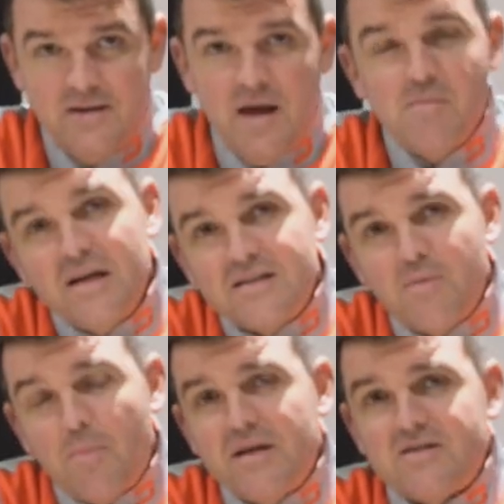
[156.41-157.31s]
It may seem
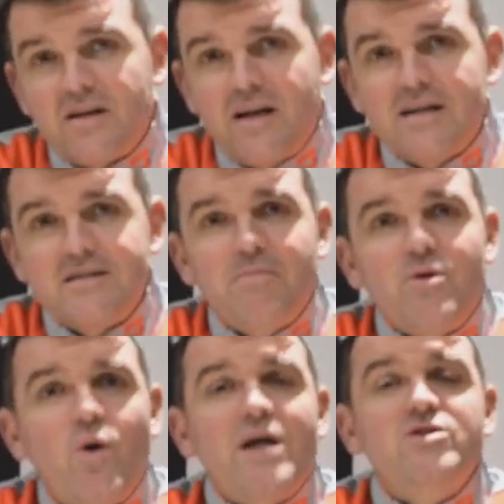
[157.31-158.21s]
a bit sarcastic, but
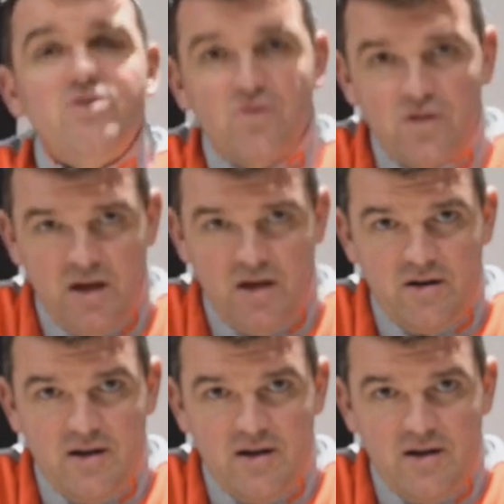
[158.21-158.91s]
no, I do care,